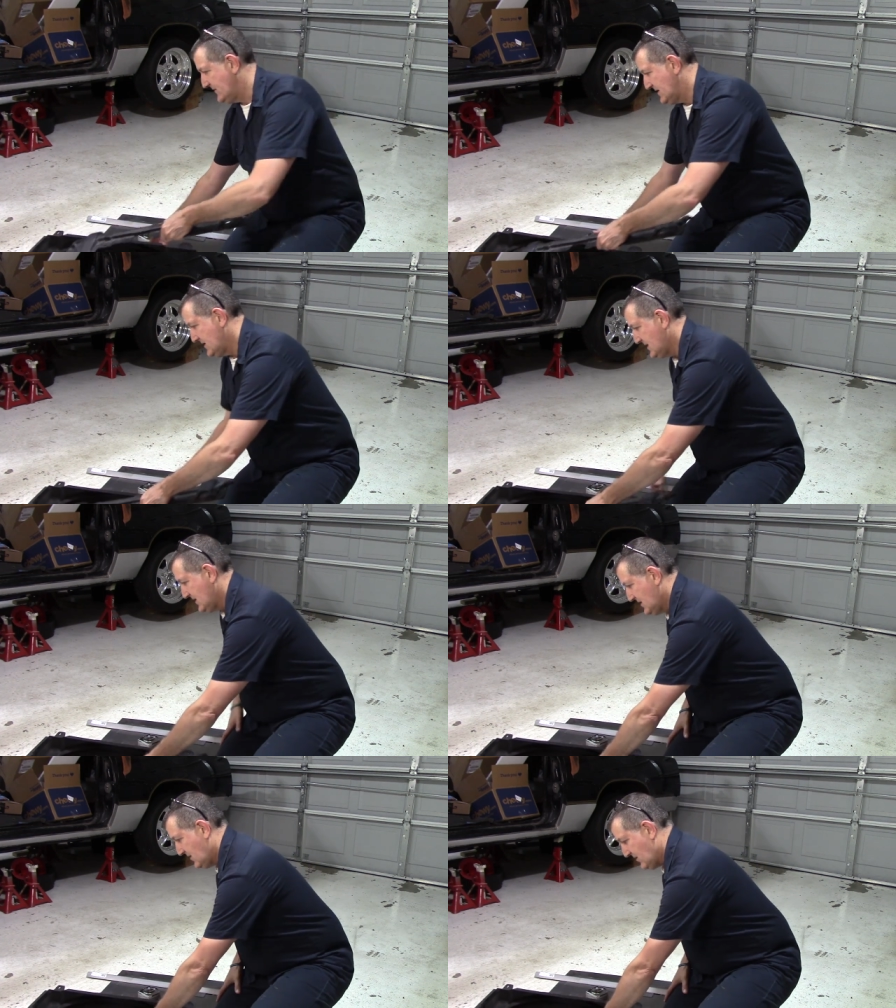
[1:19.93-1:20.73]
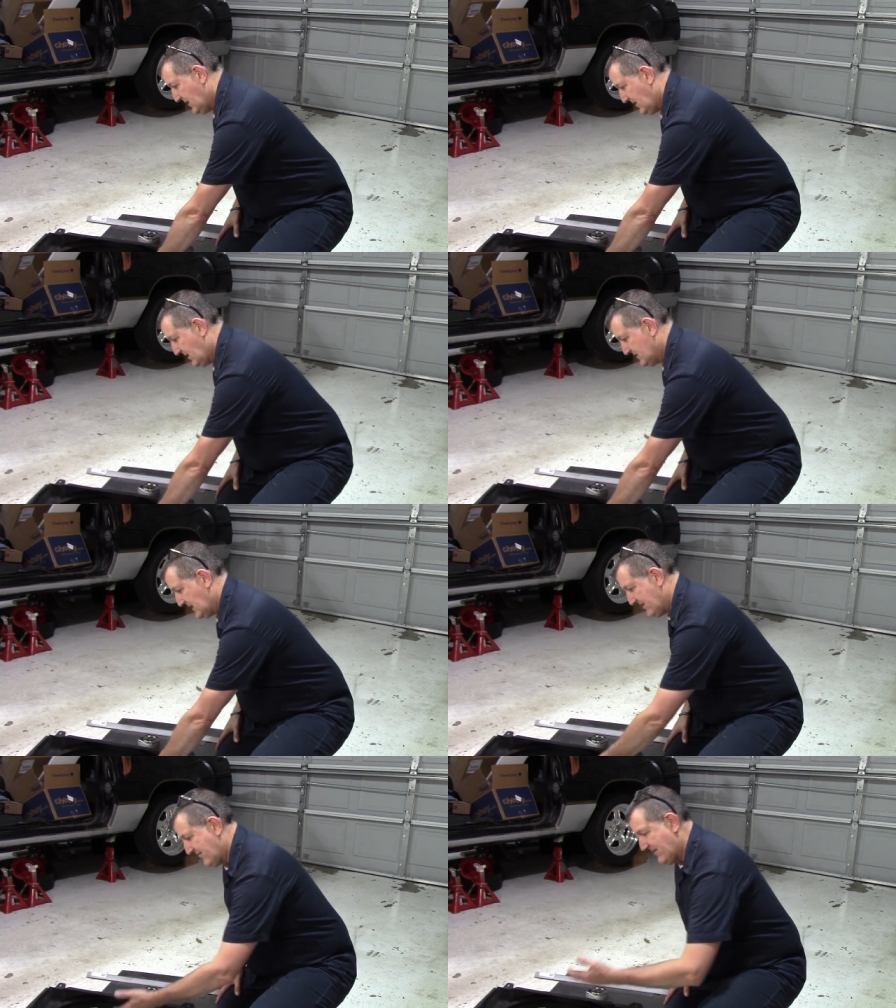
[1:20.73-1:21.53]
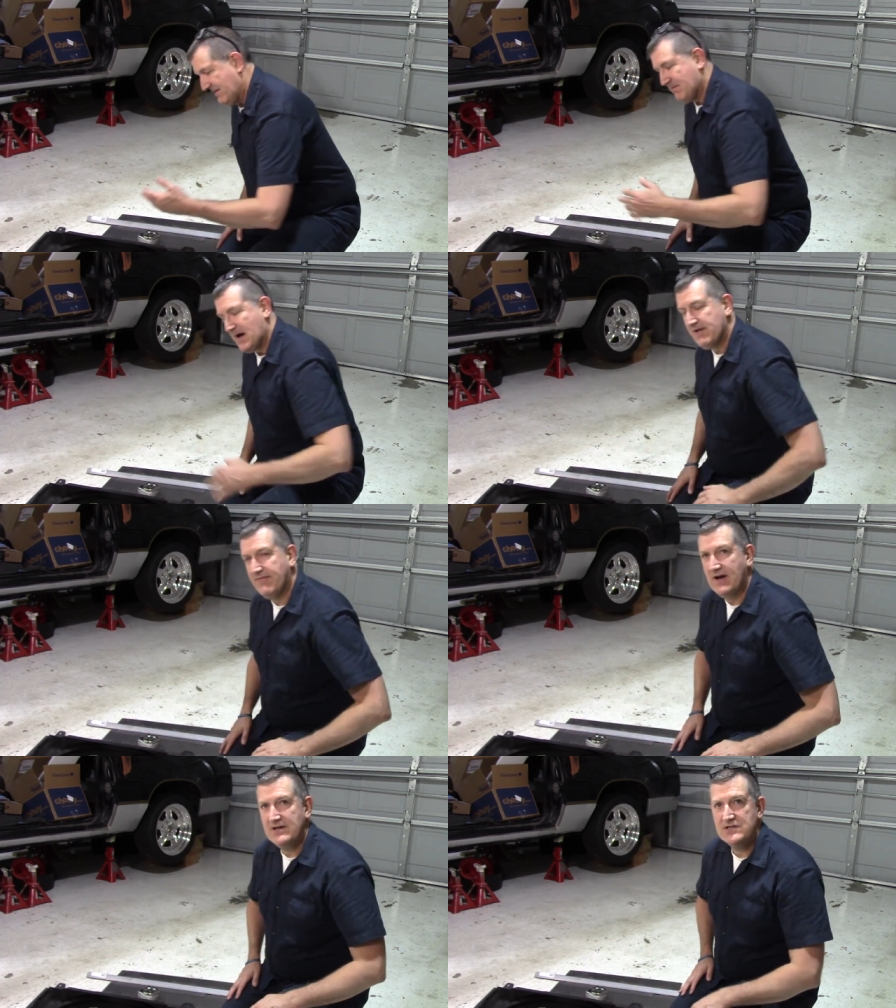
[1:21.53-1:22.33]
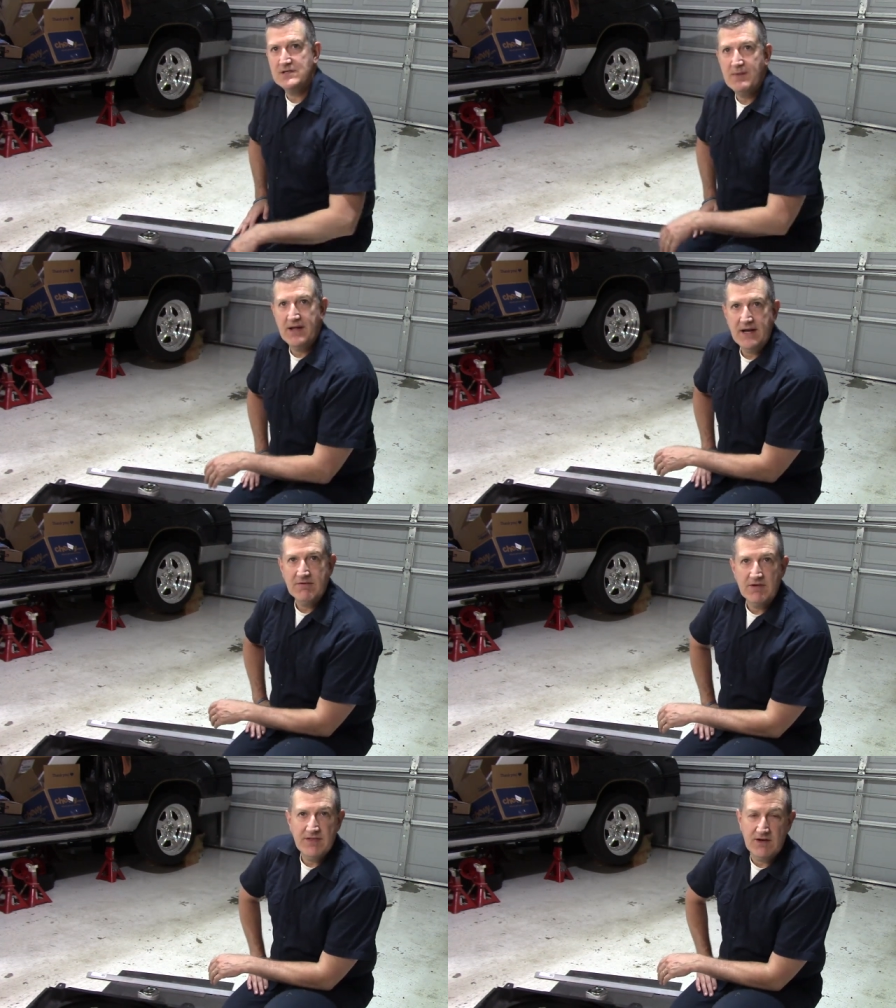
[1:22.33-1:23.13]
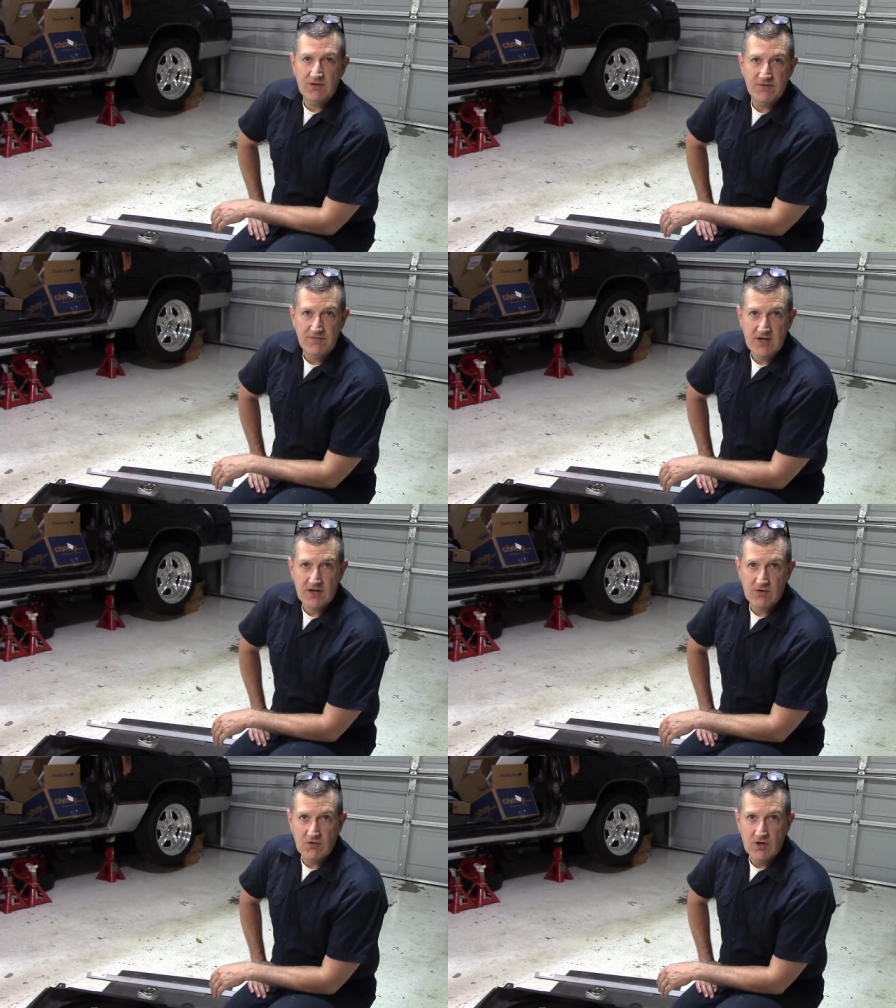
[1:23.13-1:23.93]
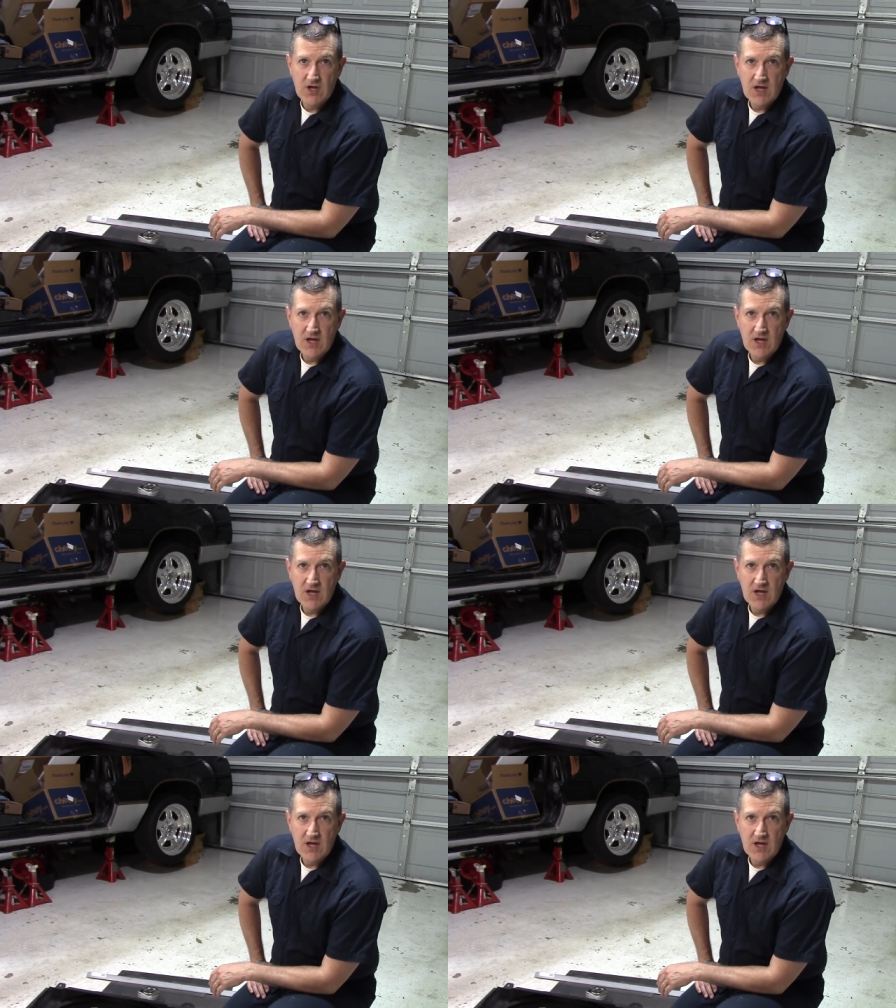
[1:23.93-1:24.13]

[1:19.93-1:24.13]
Alright, because I've, I've, modified just about everything on the vehicle.